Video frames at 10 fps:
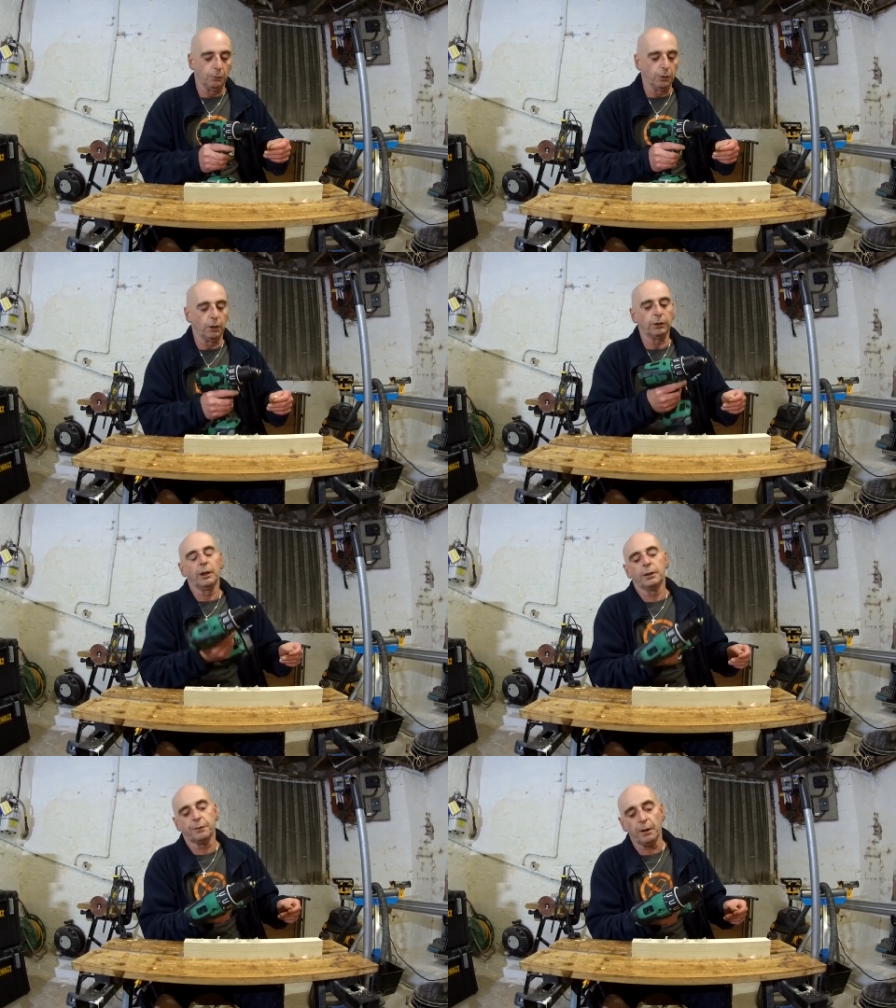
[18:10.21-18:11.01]
We're on
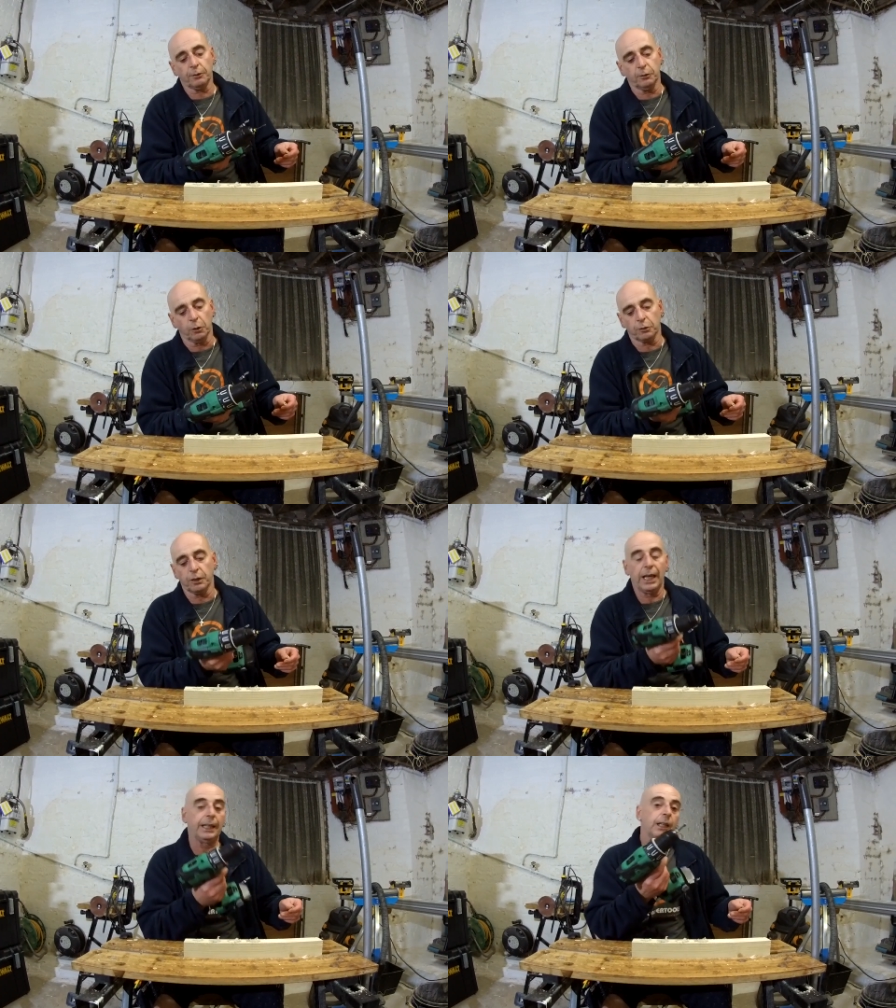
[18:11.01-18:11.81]
the first torque
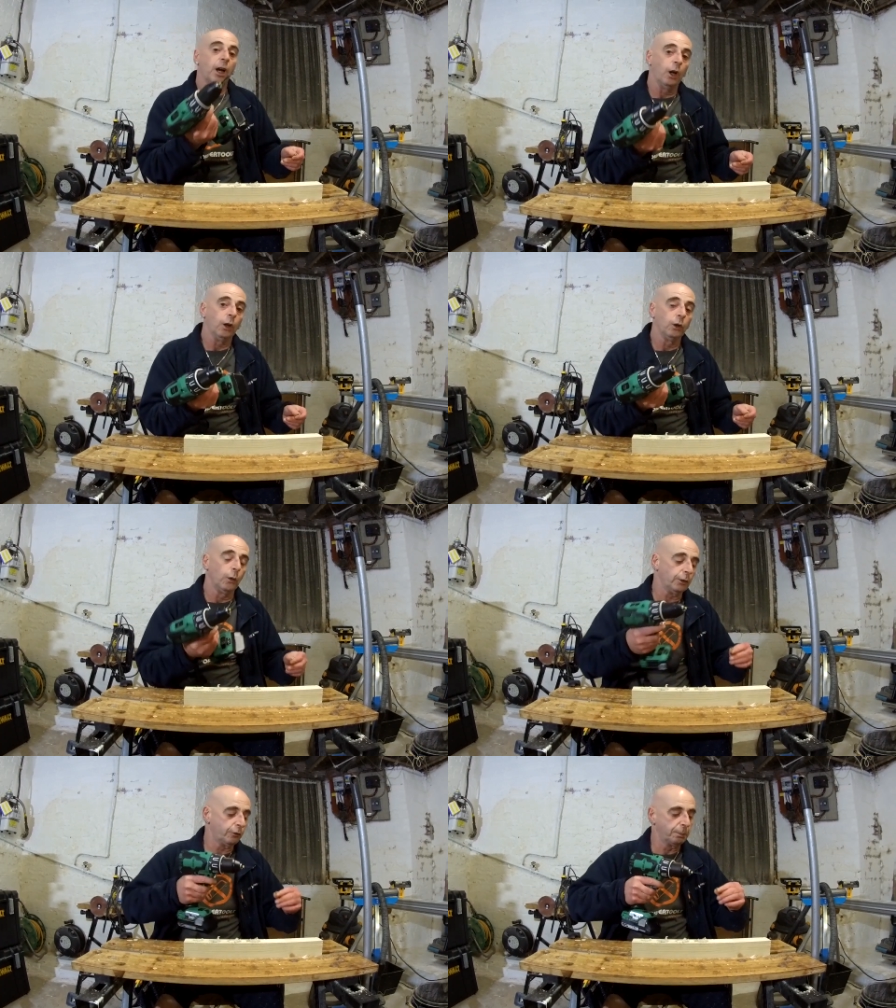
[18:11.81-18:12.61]
setting,
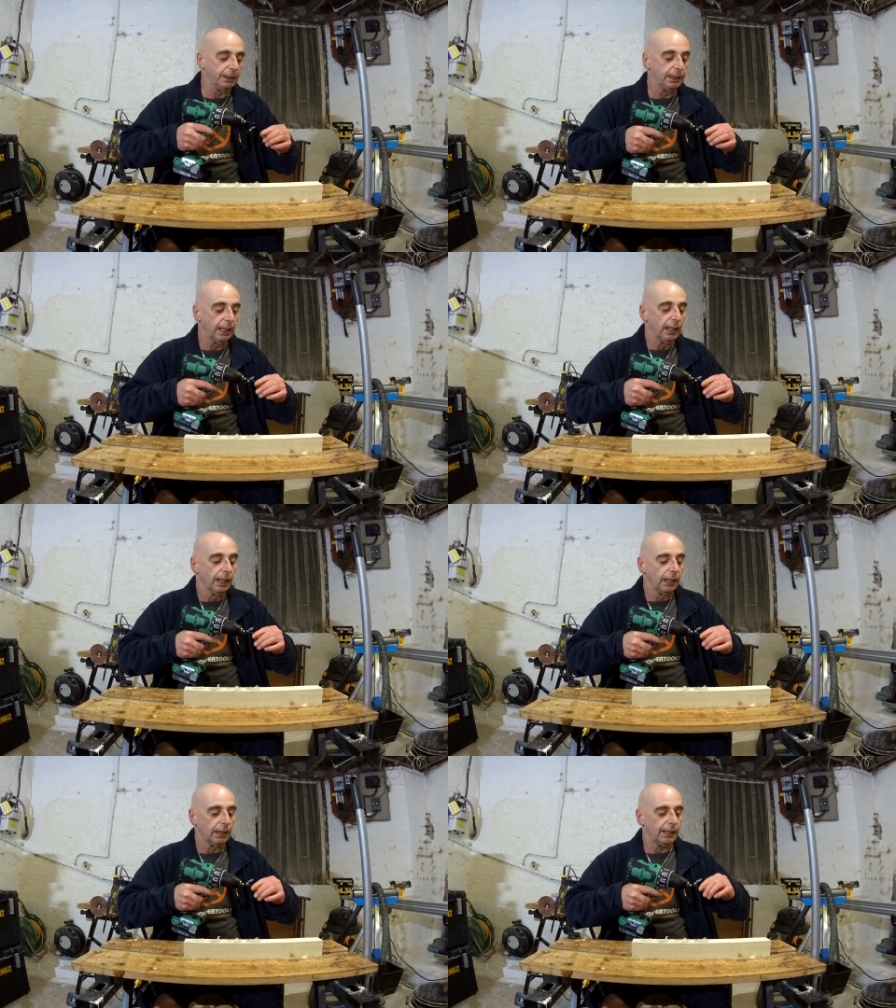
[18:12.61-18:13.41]
lowest speed.
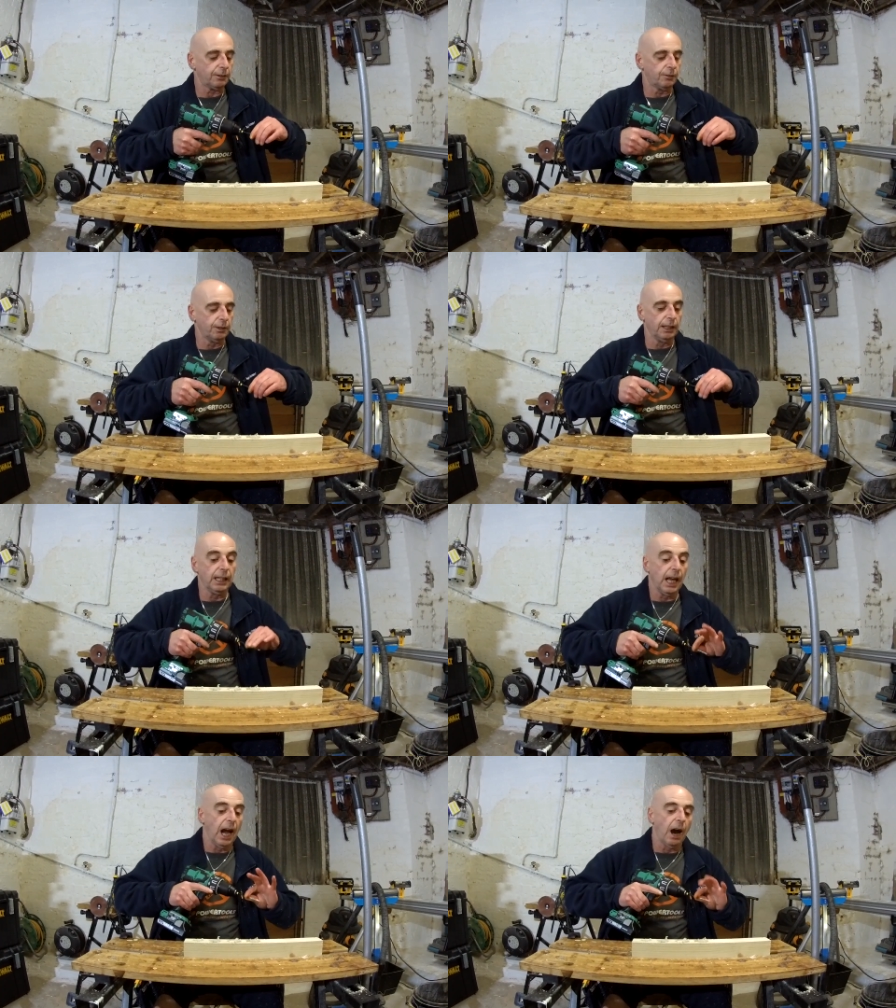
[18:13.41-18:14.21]
Let's
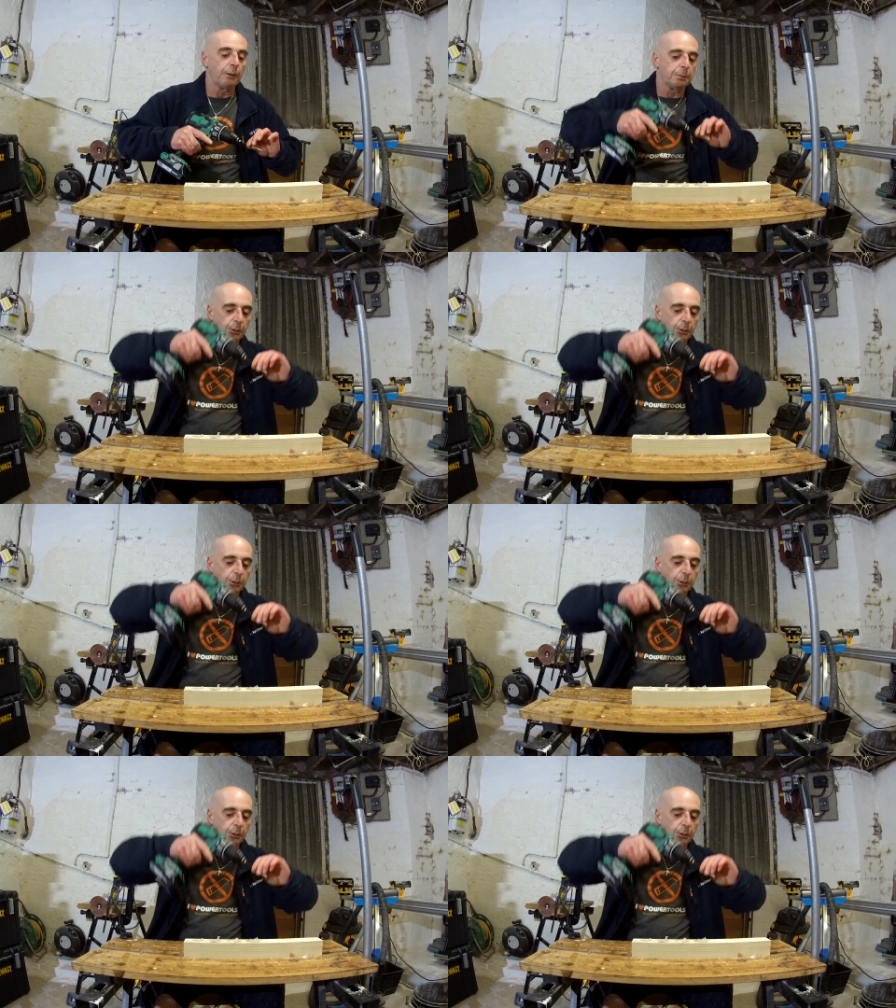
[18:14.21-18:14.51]
see how it